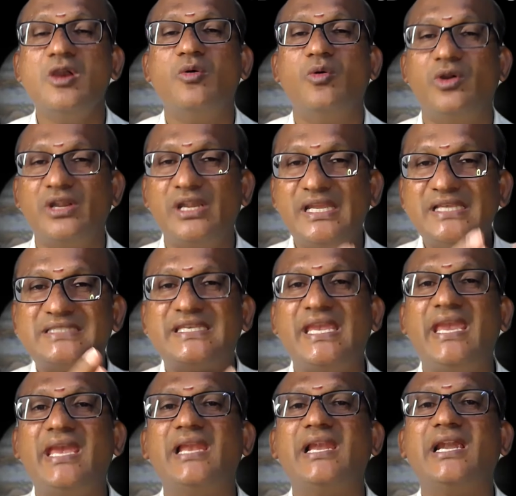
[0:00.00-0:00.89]
only
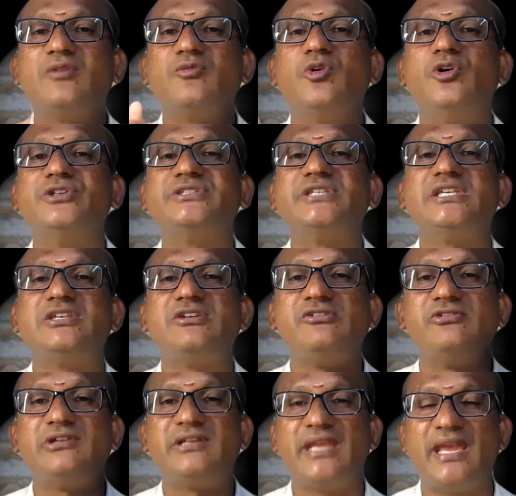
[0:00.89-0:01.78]
CL and OCC
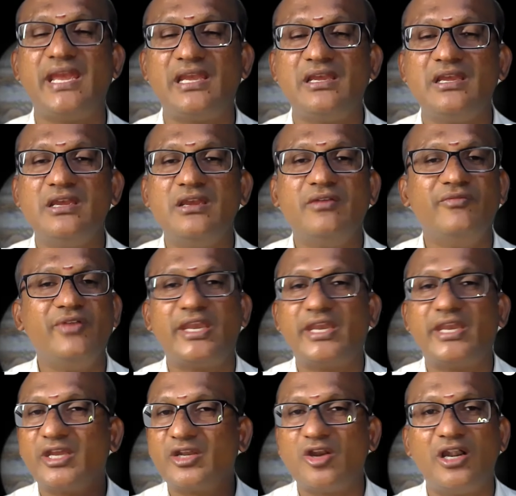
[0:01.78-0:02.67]
you take, we
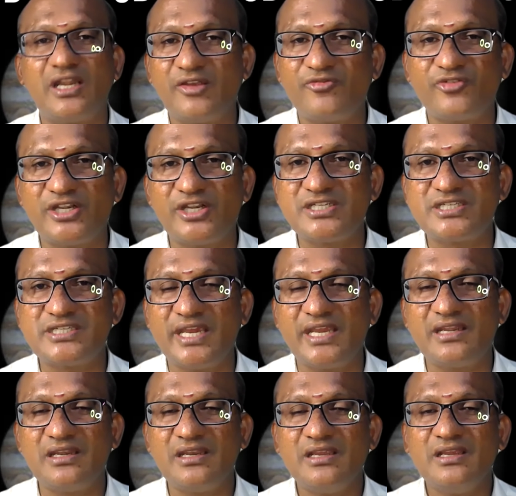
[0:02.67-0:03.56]
cannot
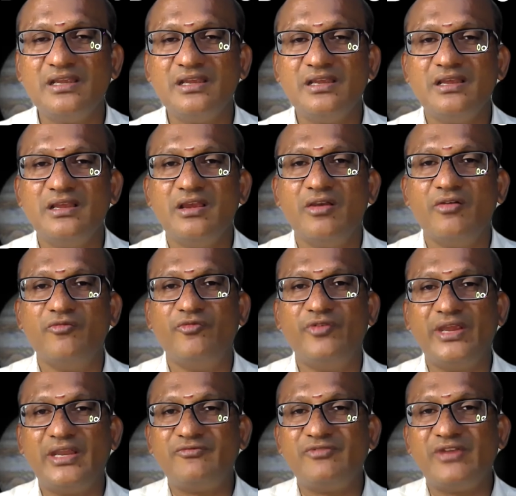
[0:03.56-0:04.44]
differentiate.
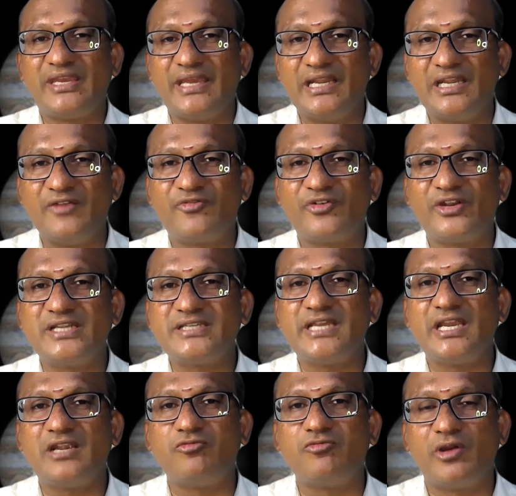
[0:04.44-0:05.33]
When we can
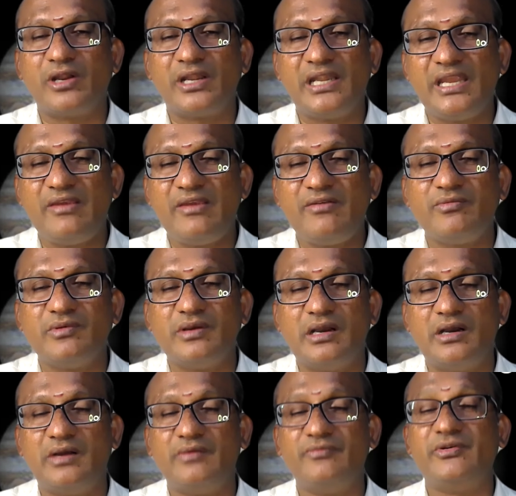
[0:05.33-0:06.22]
differentiate, only
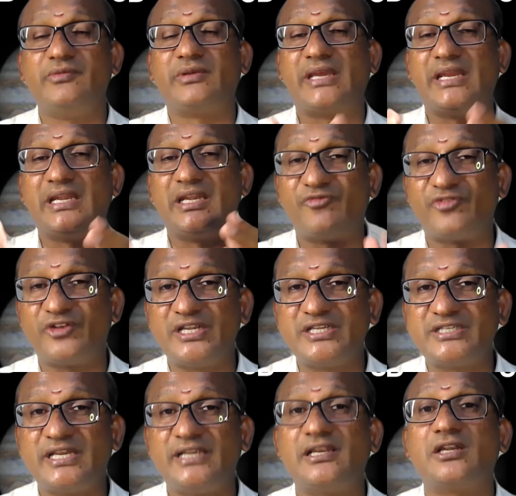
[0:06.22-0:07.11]
we can
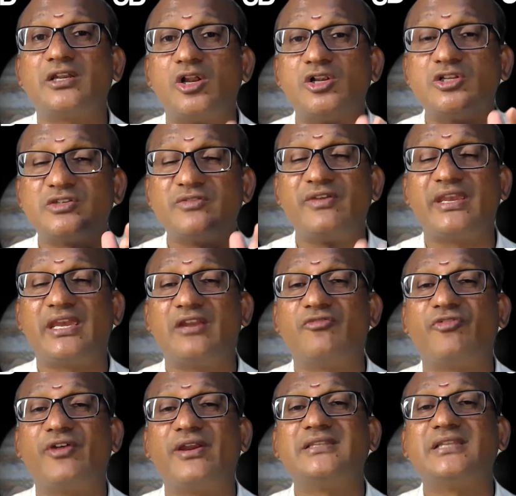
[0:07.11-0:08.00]
differentiate, and also we can
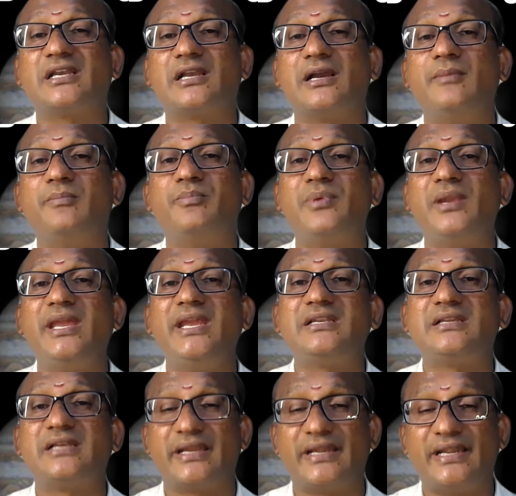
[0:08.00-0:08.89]
find the
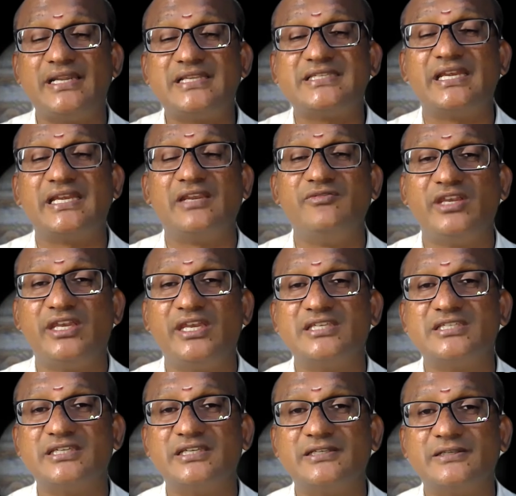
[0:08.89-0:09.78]
complete correct
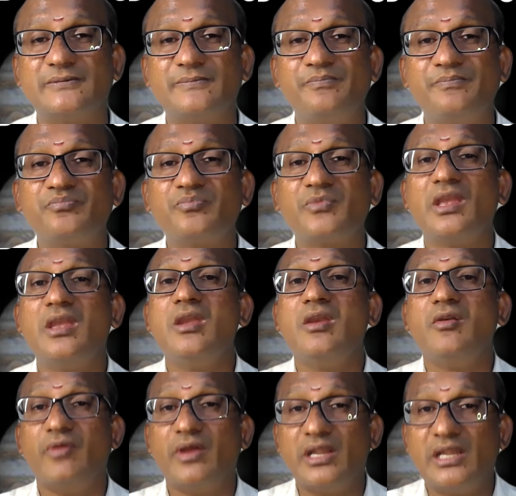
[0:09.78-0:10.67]
signification
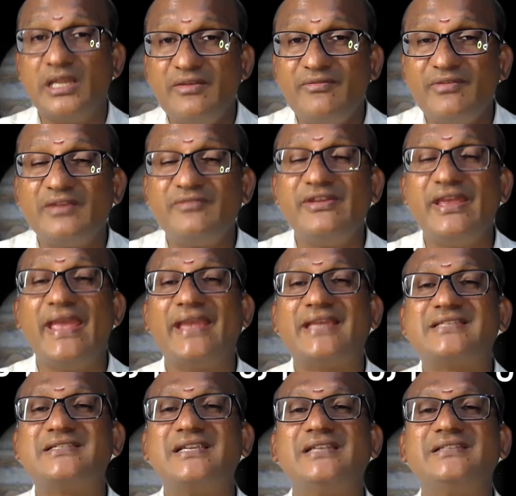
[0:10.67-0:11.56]
only when we
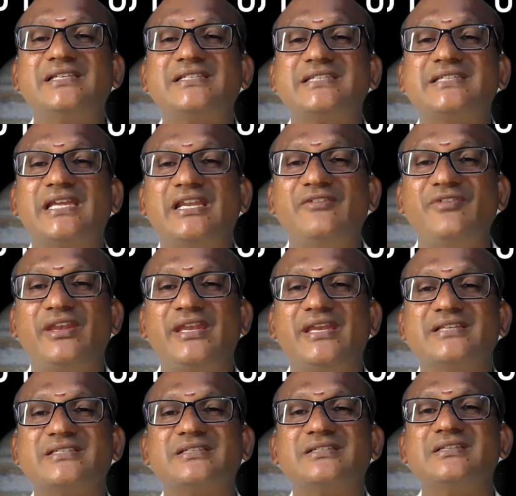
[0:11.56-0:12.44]
extend the
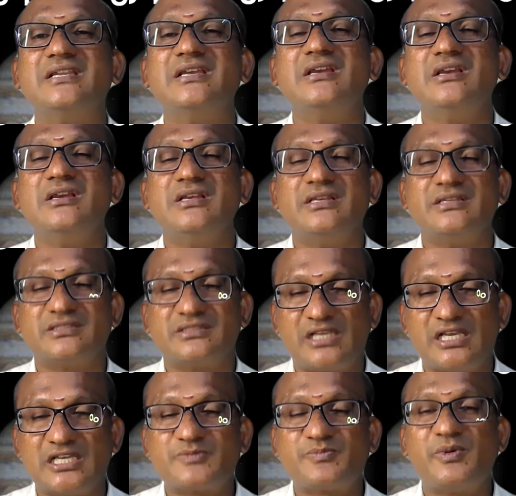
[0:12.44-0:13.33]
signification.
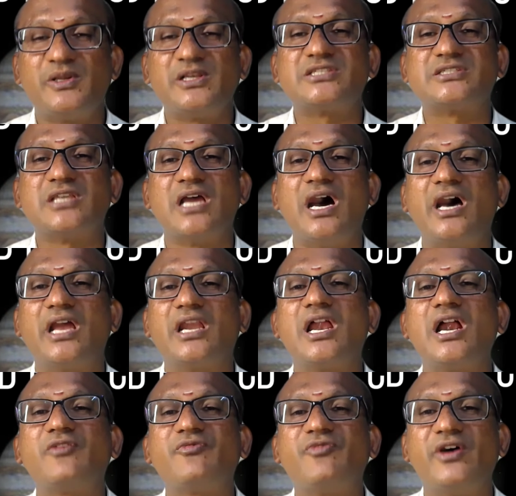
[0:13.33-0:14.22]
Cuspal star
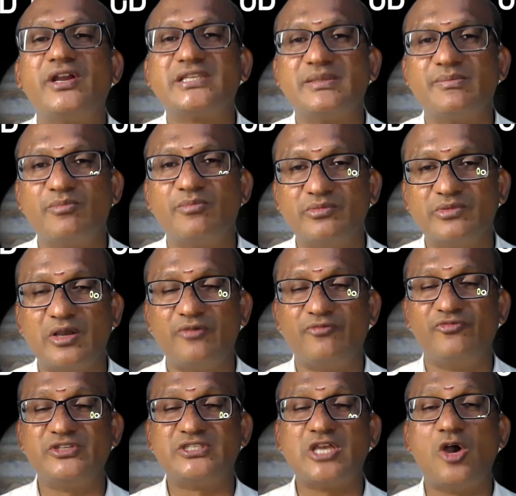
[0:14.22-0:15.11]
lord for which